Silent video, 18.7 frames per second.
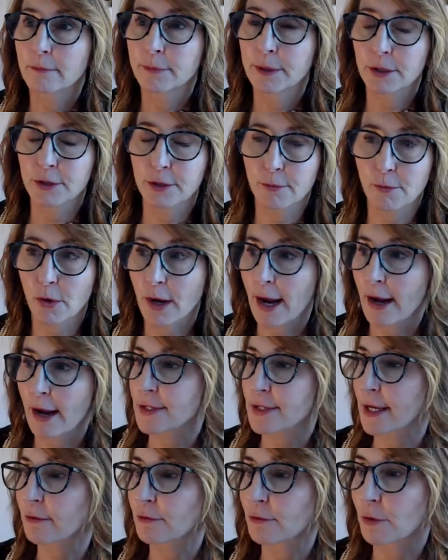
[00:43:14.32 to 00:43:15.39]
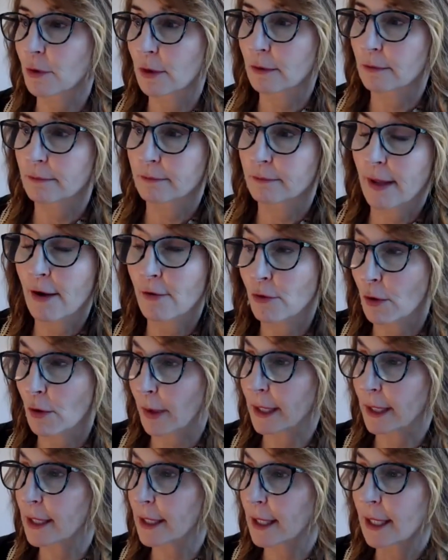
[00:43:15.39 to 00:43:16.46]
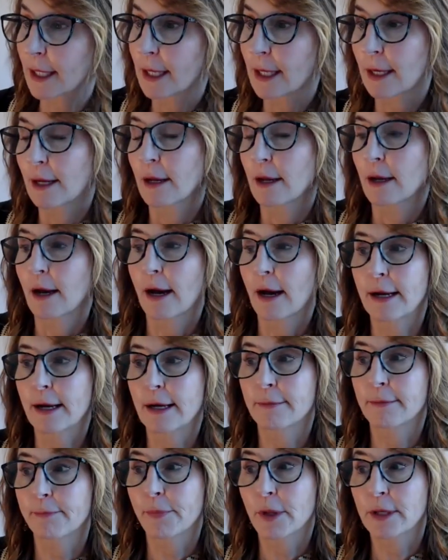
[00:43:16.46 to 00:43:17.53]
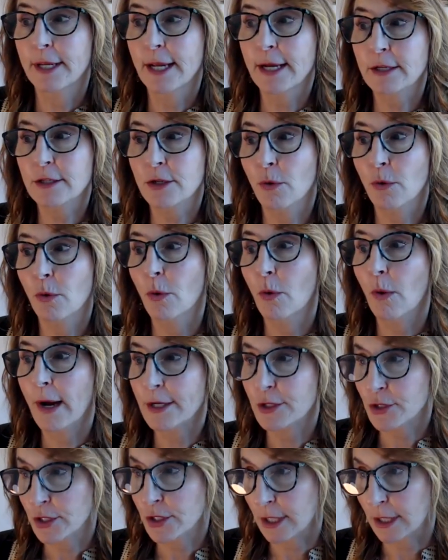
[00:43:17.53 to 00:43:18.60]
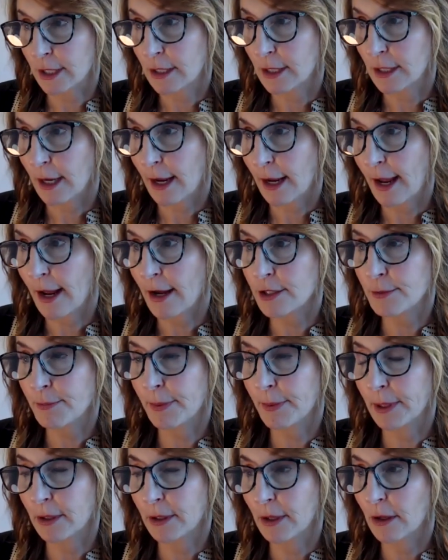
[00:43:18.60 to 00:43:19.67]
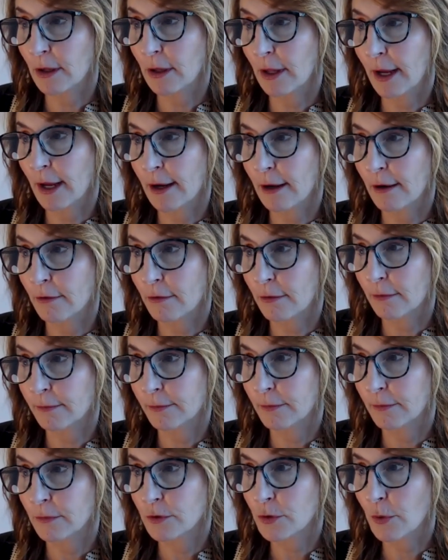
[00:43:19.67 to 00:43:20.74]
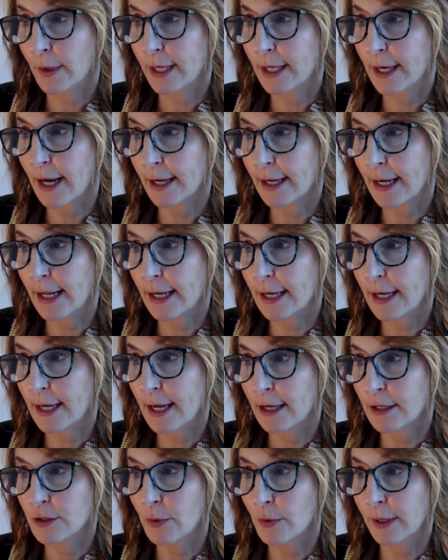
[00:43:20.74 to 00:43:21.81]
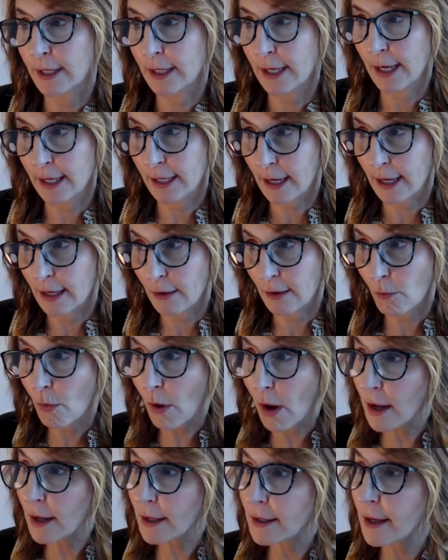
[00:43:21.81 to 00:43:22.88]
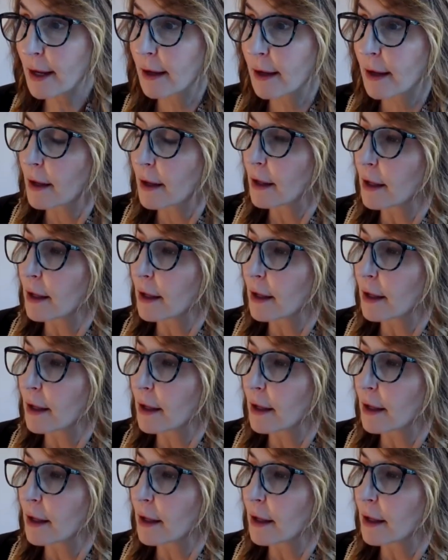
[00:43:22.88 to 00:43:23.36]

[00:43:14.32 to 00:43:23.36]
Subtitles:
building more housing for everyone. Next question, House Bill 2980 and 2981